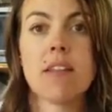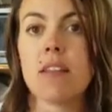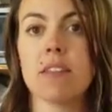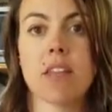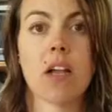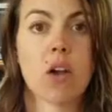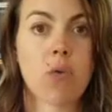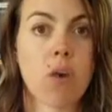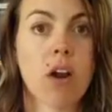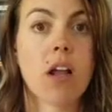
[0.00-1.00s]
it's not going to
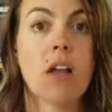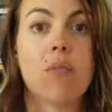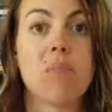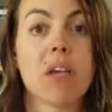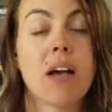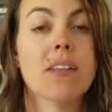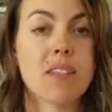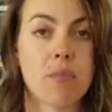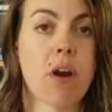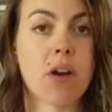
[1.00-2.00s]
work because
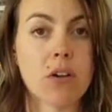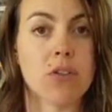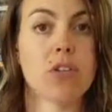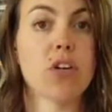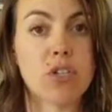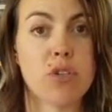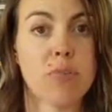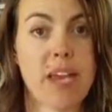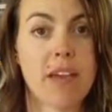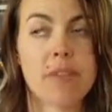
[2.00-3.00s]
the particles are too big.